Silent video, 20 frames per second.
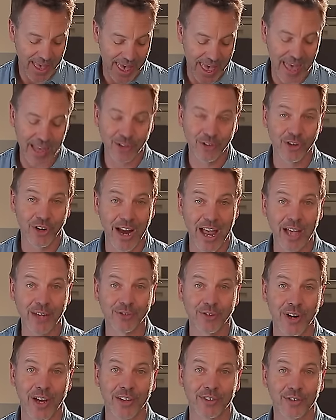and your
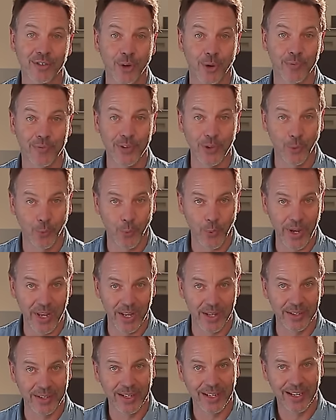address. So if you
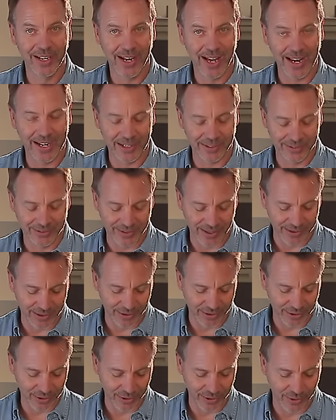win, I can send
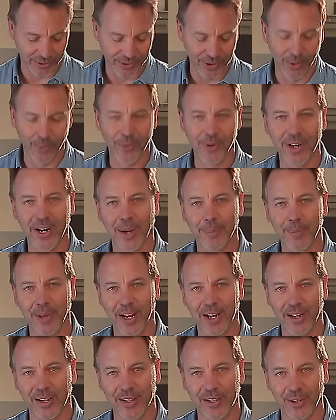it to you. Don't worry, I'm
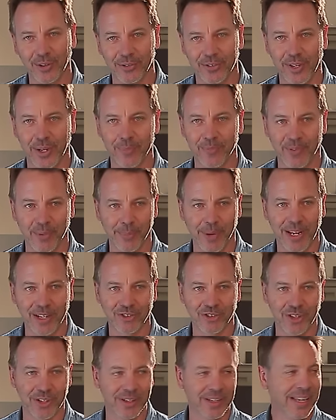not going to use the
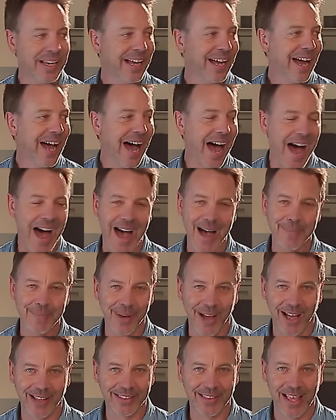information. I'm
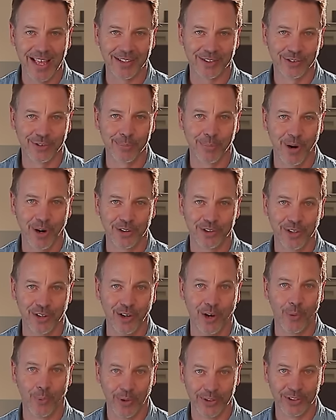not that smart to
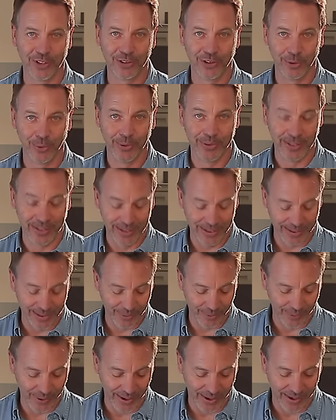know what to do with it
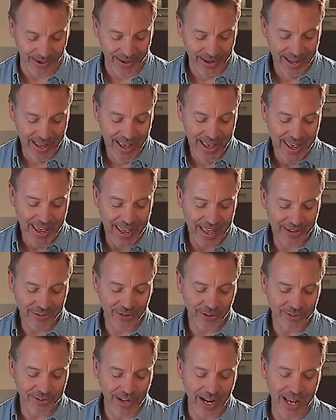anyway. It's
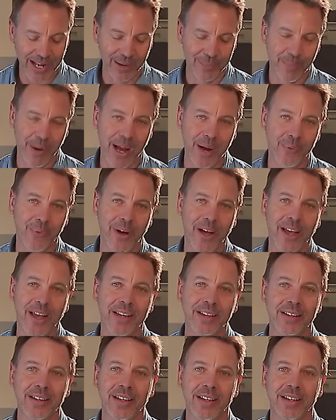just kind of my
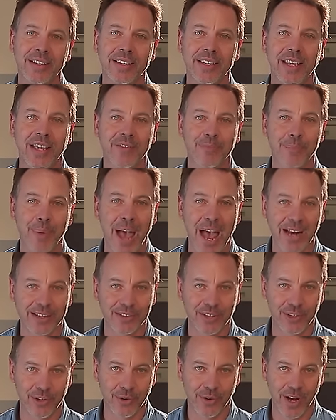way to give back
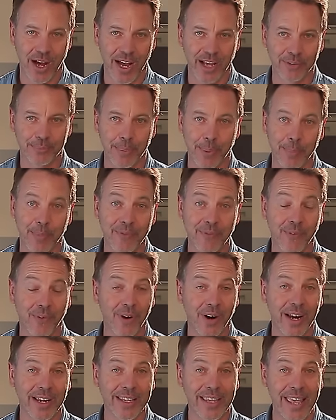to you guys. But
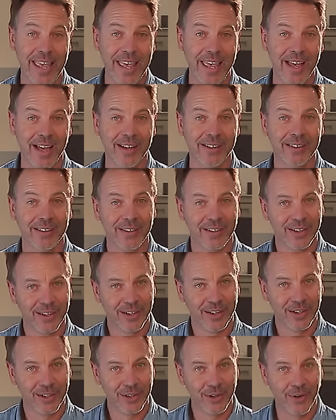before I can,
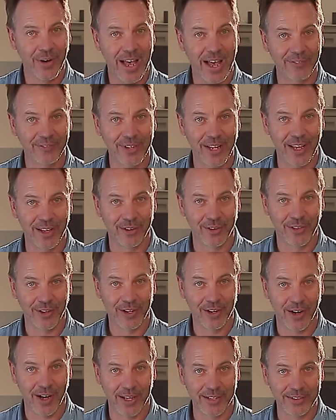you have to enter the
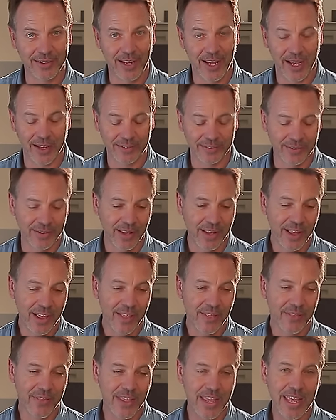contest.
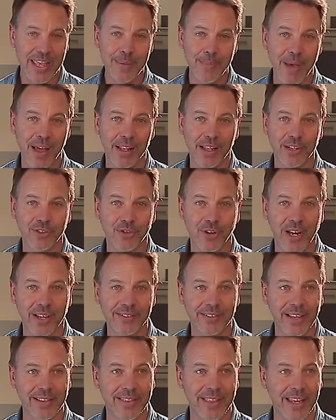The email
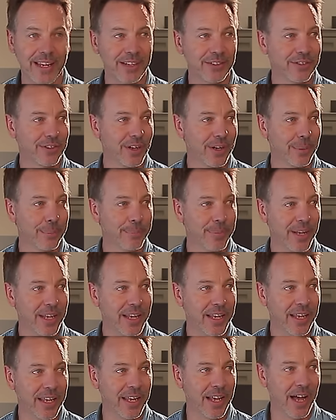address, I think, is going to
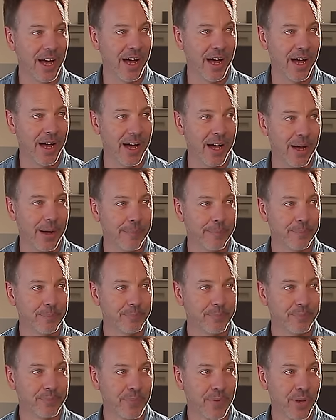be um,